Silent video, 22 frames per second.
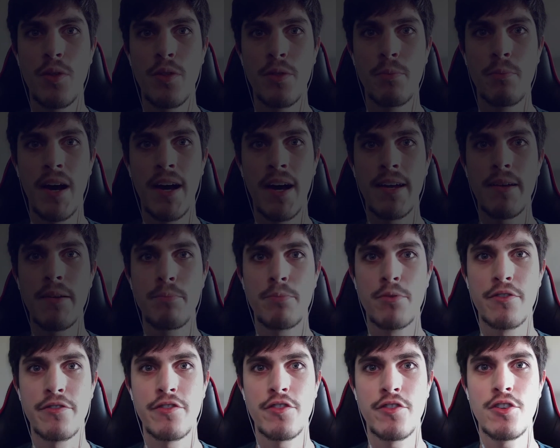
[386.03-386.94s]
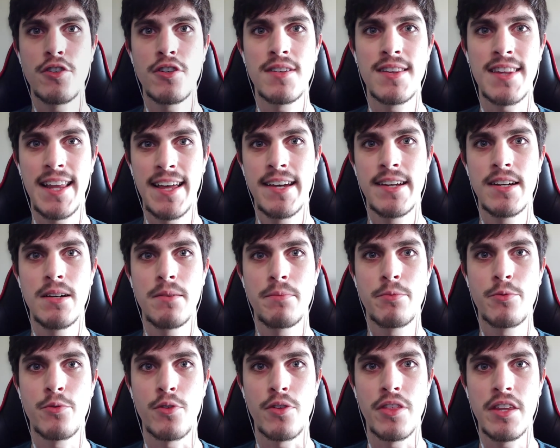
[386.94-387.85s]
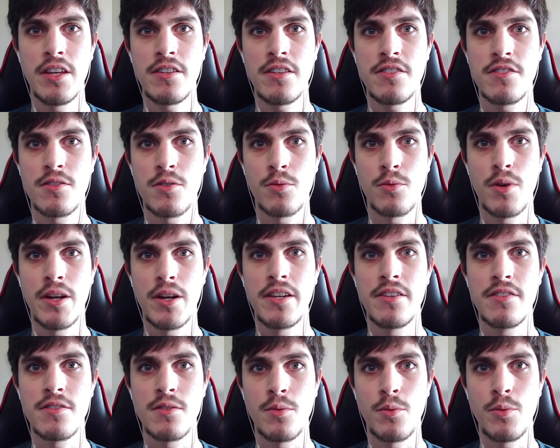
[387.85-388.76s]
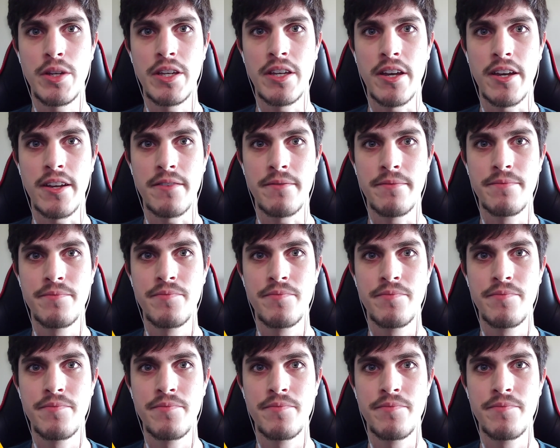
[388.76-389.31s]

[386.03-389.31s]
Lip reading: my preferred lineup for this race weekend.